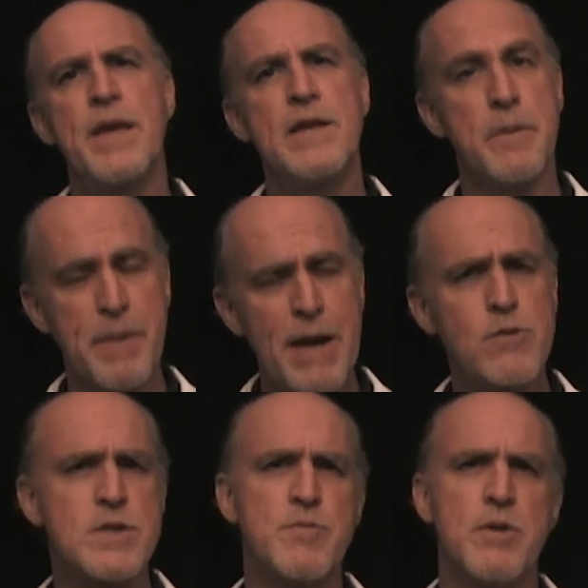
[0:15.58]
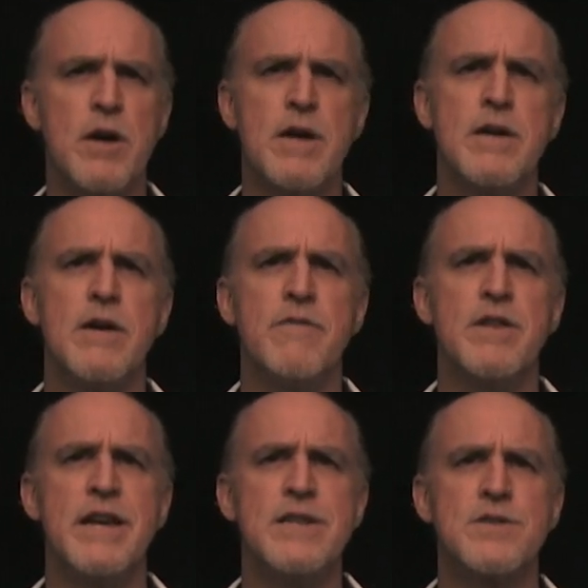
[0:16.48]
In the power supply of a
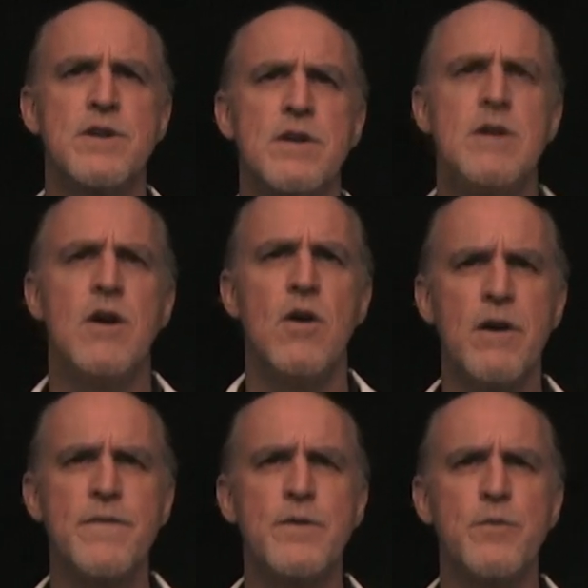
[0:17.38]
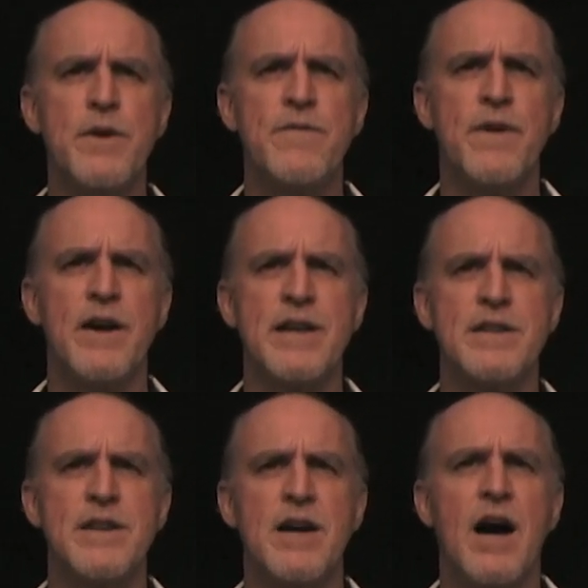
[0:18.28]
laser, often we
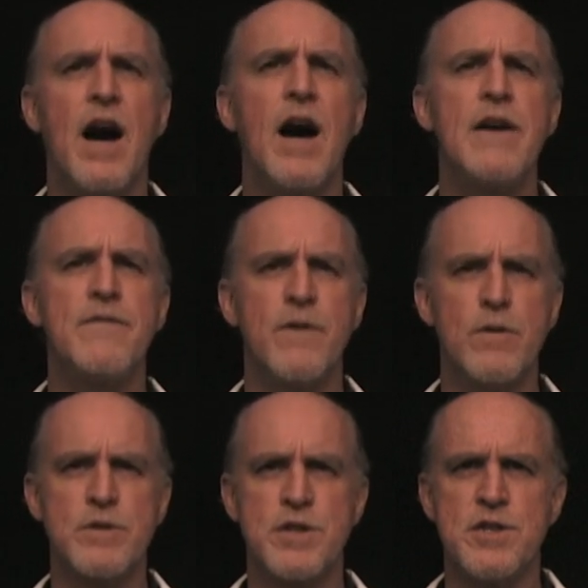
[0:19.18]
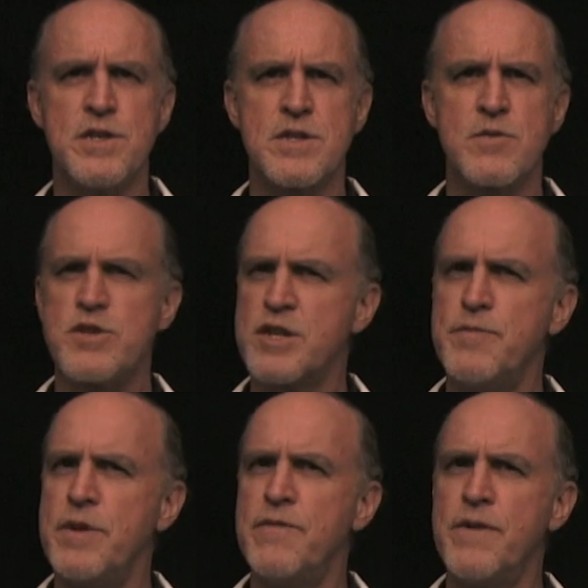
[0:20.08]
find high voltages, which
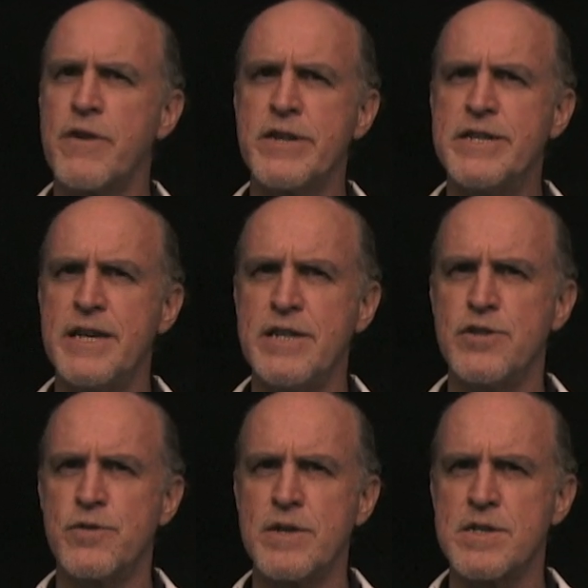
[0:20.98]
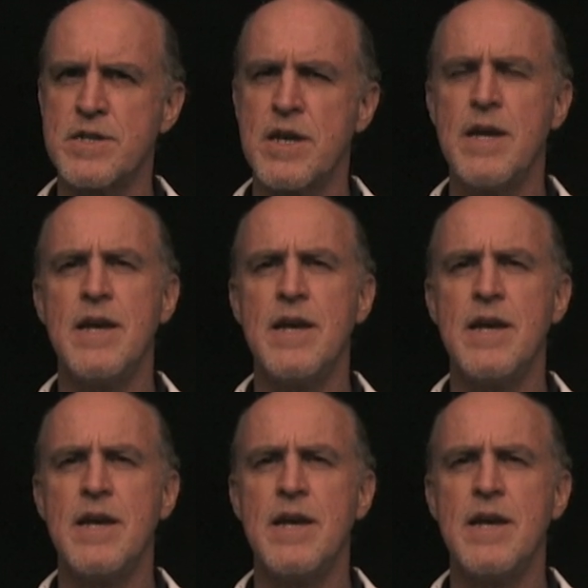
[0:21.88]
can be very dangerous.